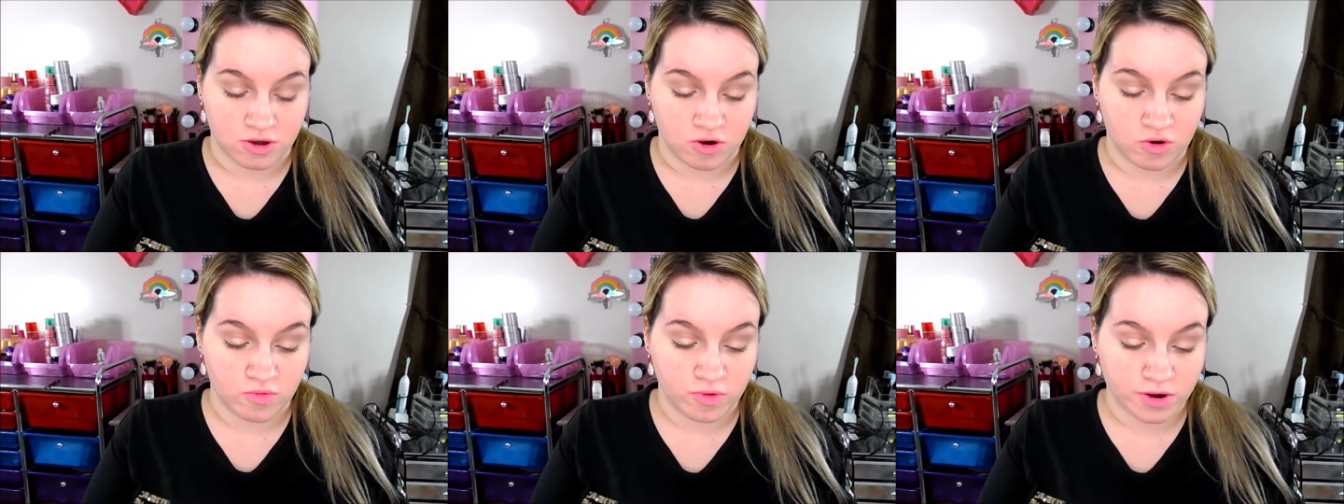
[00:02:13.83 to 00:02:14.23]

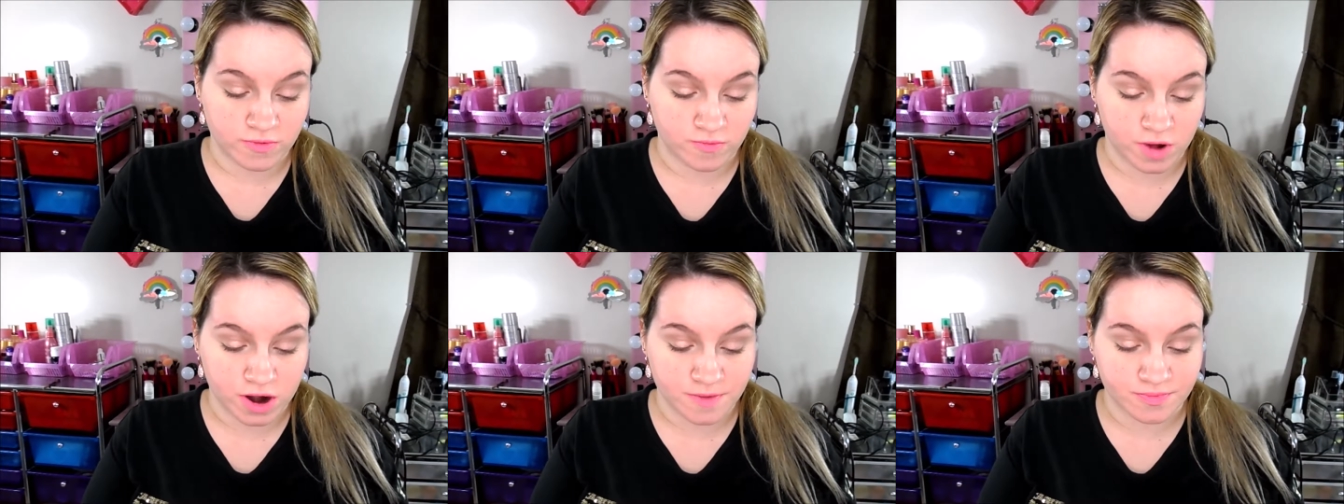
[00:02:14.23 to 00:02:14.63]

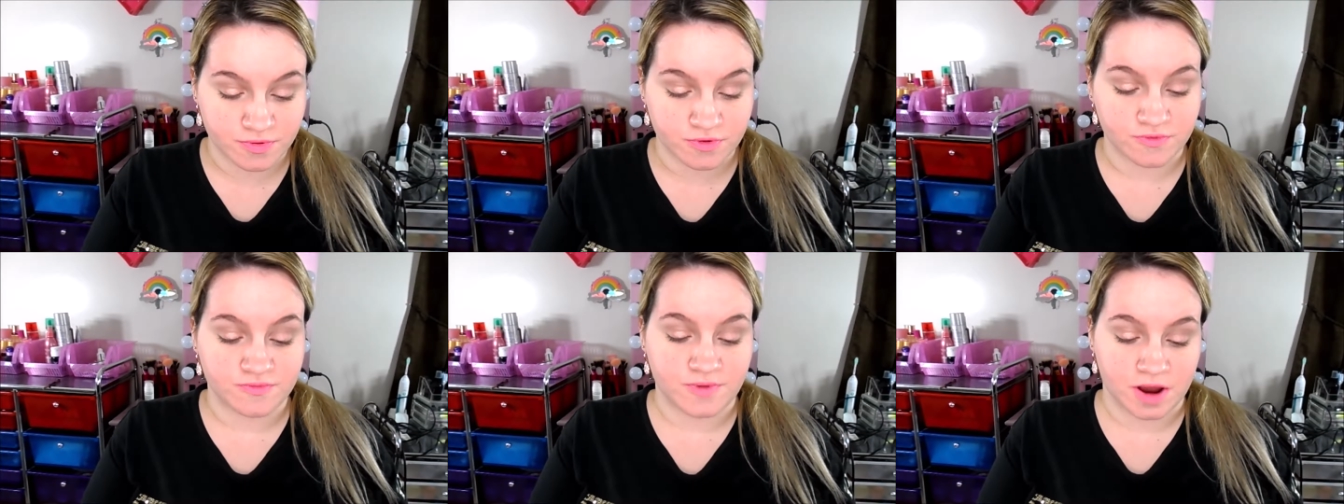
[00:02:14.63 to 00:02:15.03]
01
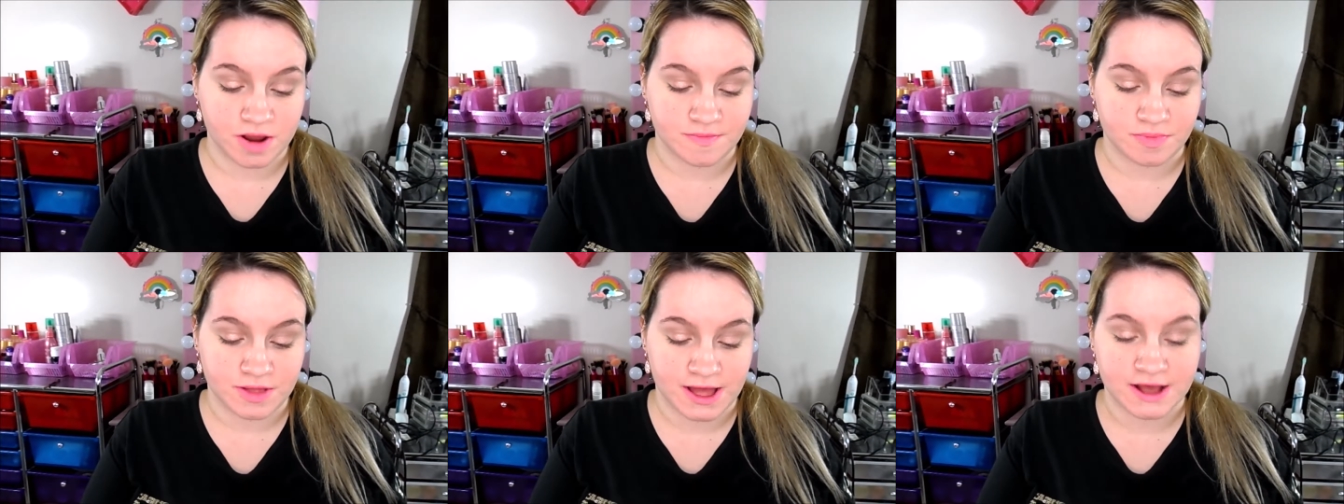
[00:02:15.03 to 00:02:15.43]
Waterproof
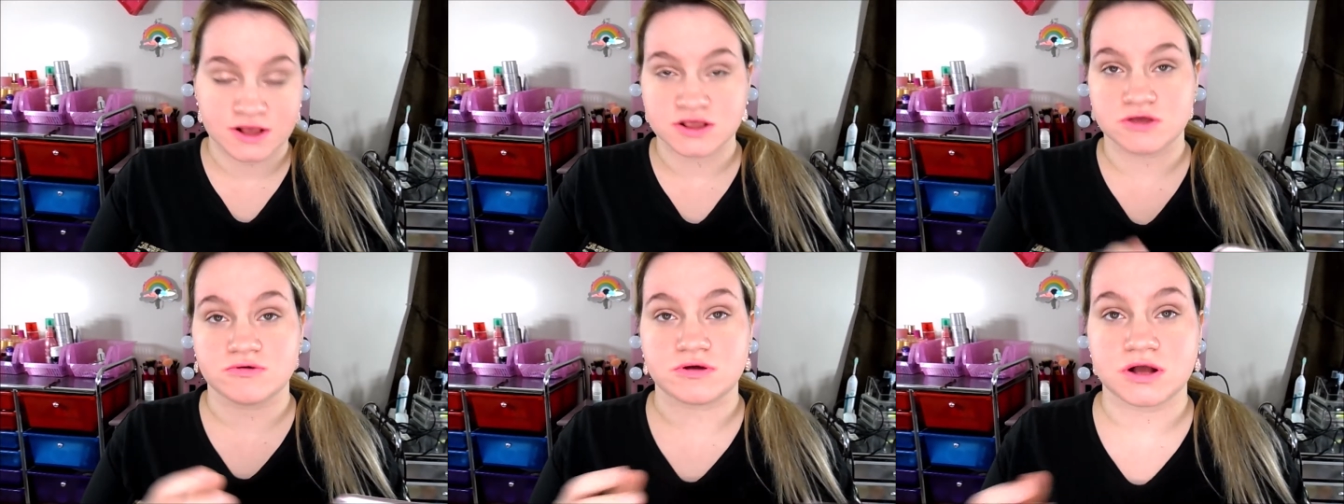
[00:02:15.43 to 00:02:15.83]
Very
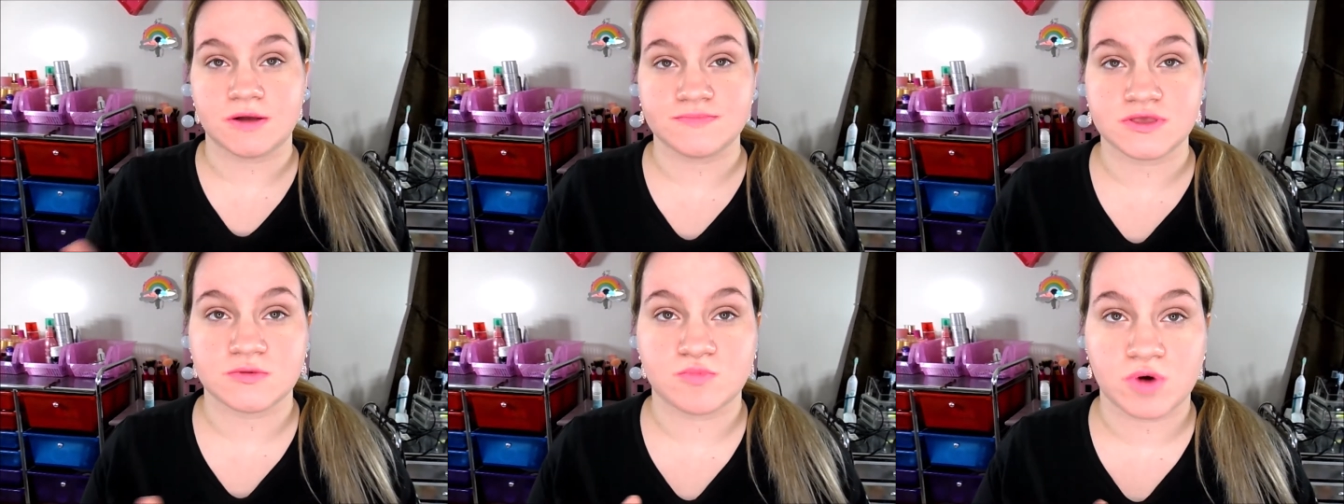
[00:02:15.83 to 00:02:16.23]
Black. So it
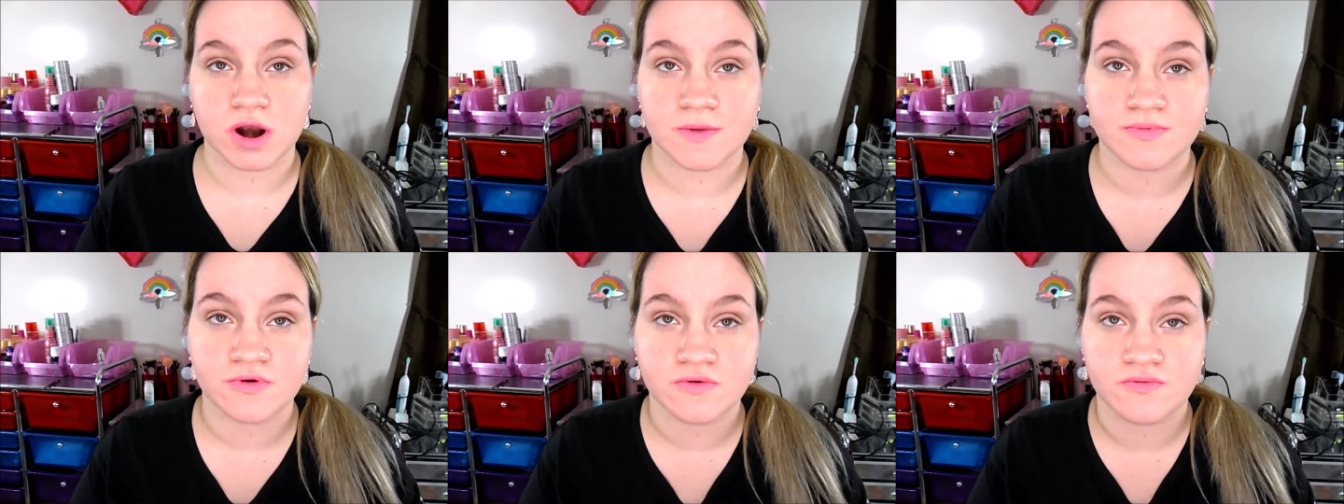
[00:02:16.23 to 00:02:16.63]
comes in
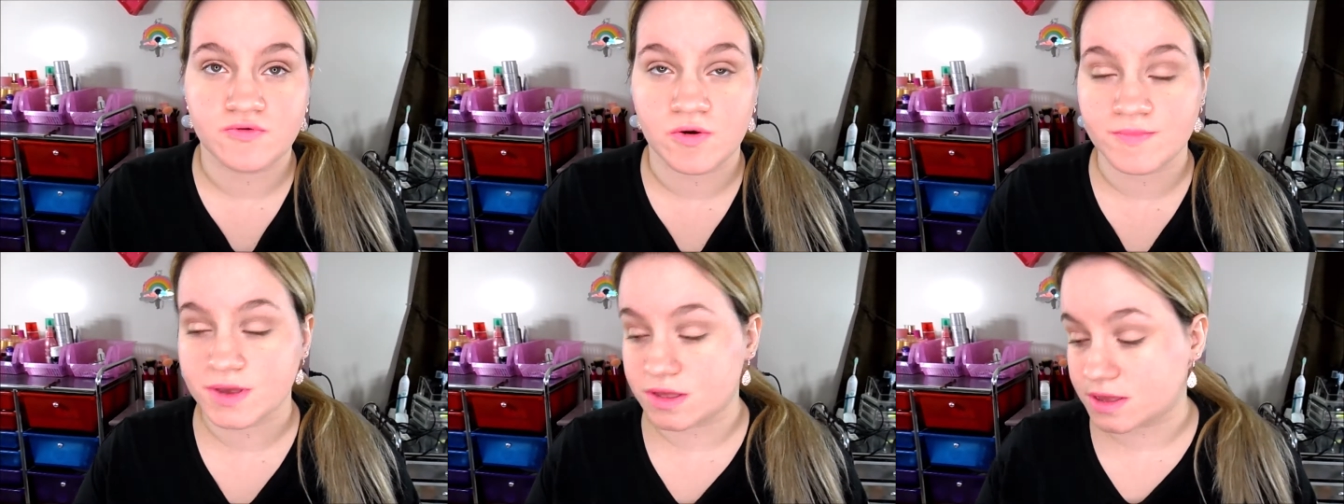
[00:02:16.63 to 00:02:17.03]

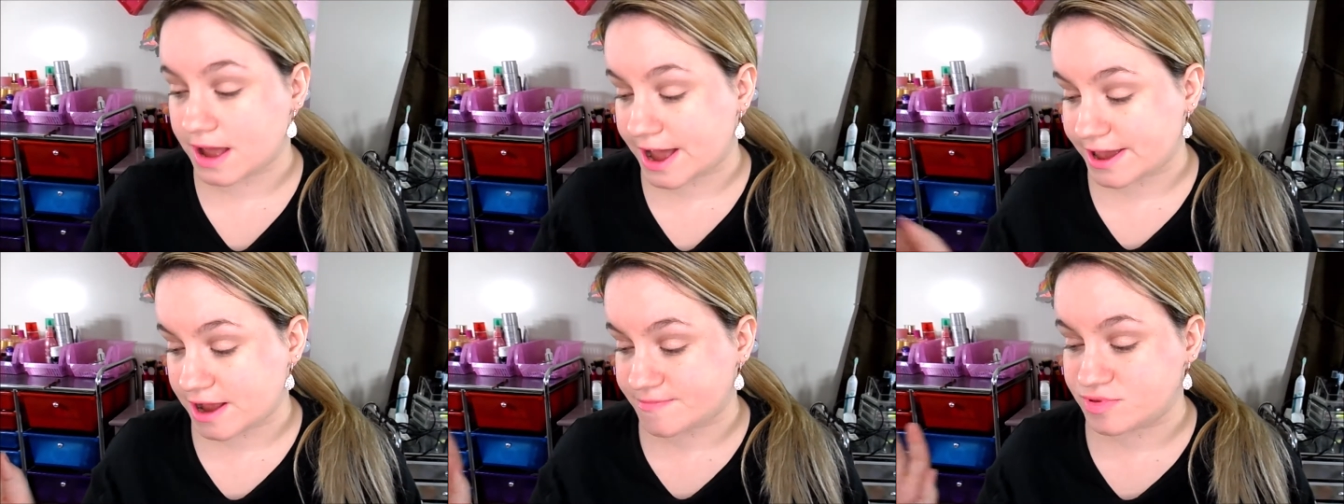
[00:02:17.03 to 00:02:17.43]
waterproof
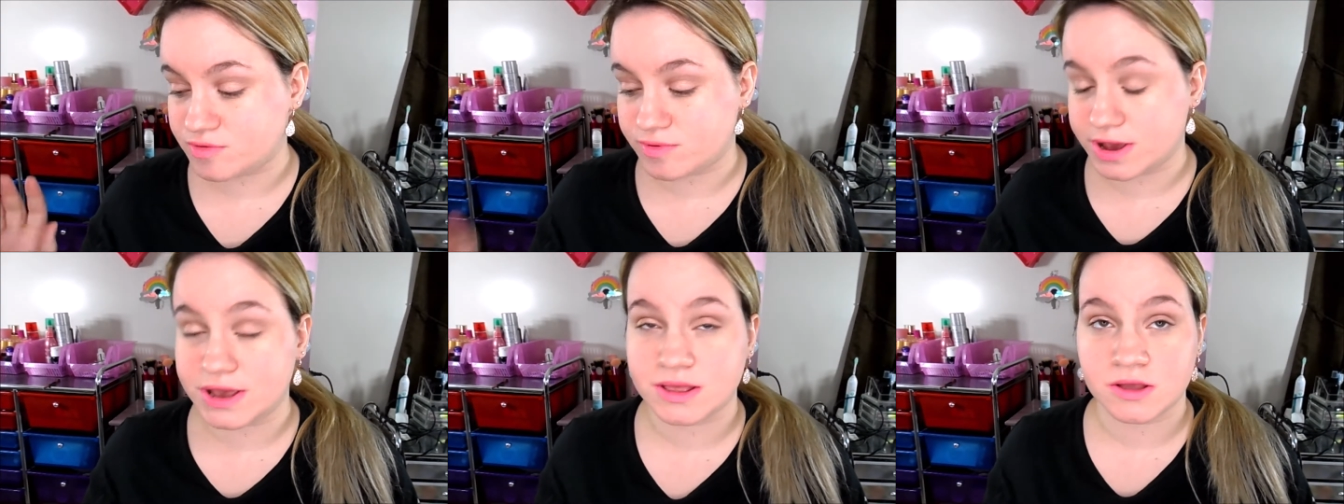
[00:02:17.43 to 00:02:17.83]
formula. I have
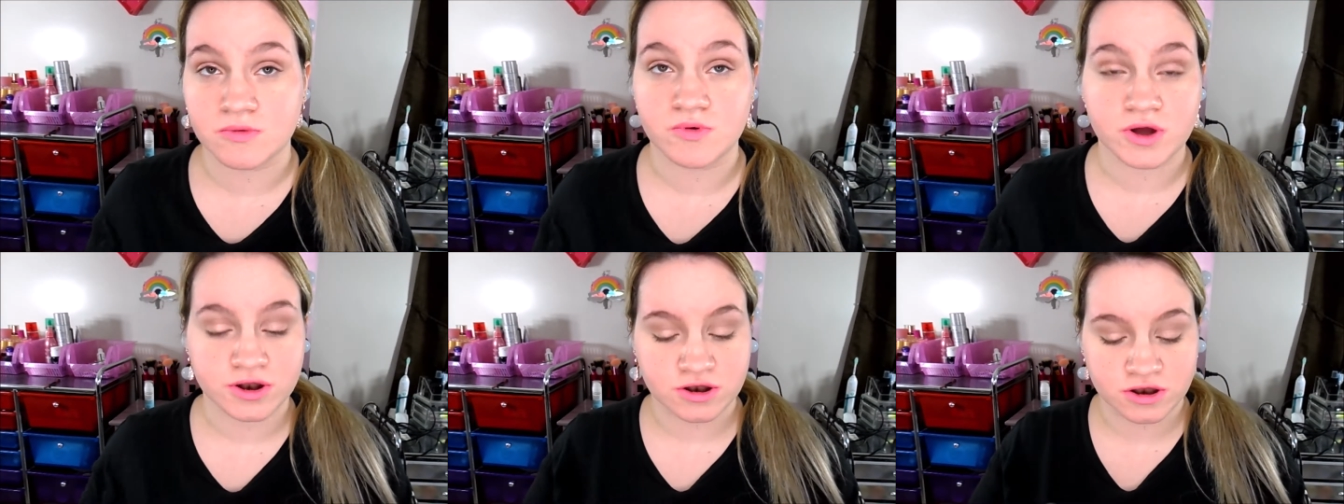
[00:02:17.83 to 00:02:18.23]
the
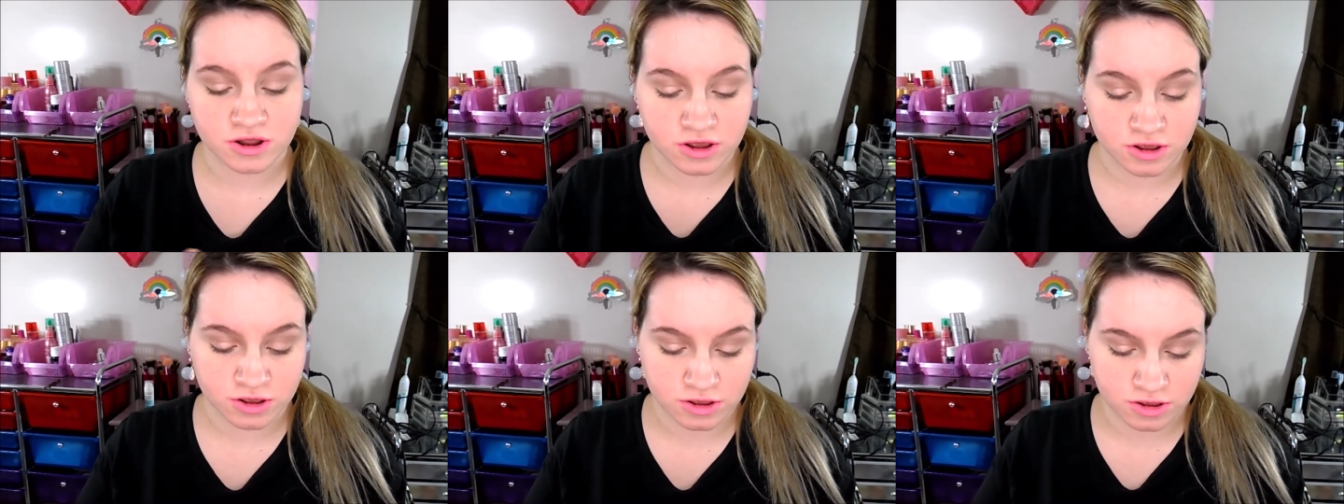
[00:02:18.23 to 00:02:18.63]
regular one,